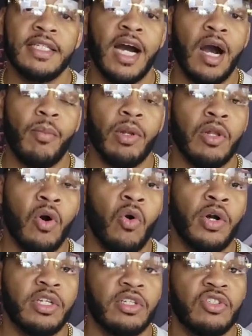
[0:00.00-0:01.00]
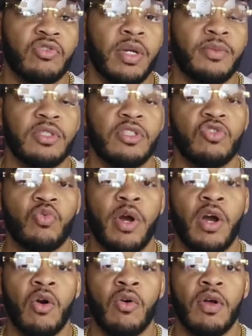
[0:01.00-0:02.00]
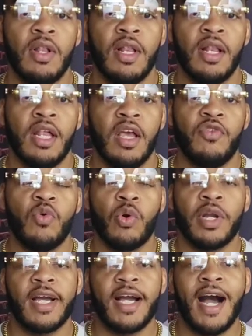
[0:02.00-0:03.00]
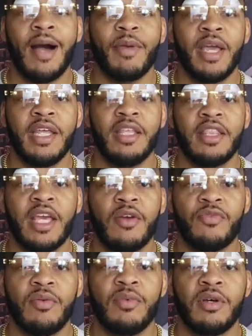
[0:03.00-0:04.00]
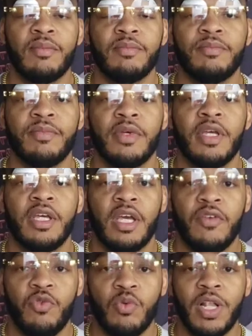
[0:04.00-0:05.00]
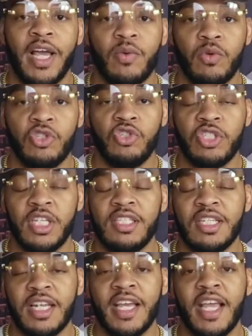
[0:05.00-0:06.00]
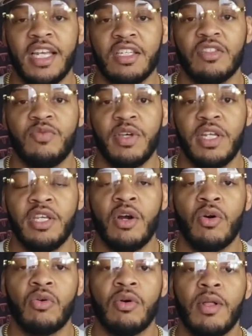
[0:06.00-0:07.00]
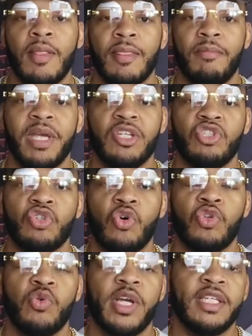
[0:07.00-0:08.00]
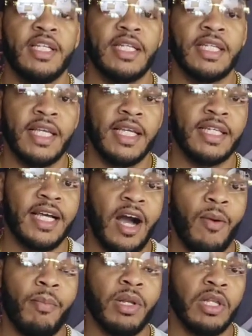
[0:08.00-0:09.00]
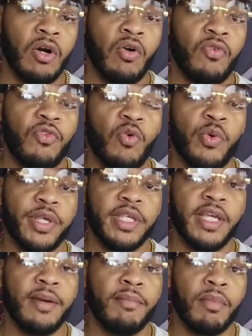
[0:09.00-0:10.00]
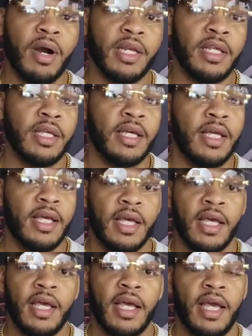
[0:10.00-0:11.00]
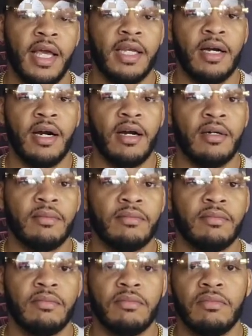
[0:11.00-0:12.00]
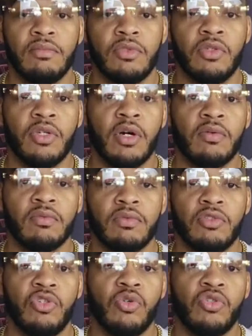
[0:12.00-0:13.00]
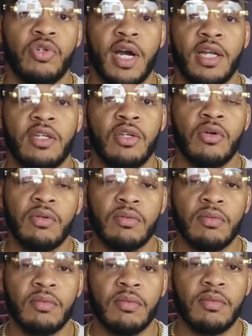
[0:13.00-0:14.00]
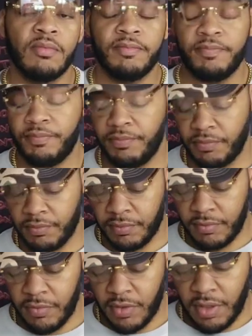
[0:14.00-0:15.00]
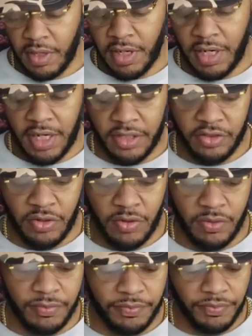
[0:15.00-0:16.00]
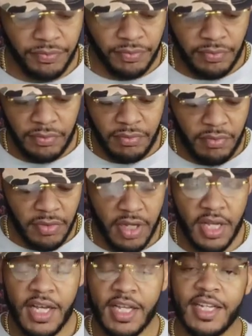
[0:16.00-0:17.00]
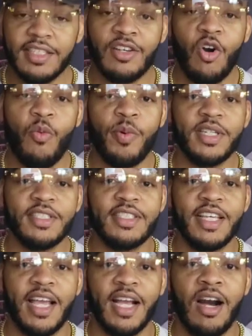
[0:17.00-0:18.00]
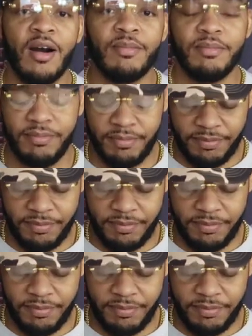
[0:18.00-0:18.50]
down below in the description as well, if you want to cop anything from them. If you like what you see today in this video, make sure you hit the link down below for We Get Money, and um you know, do what you gotta do. All right, so let's open this thing up.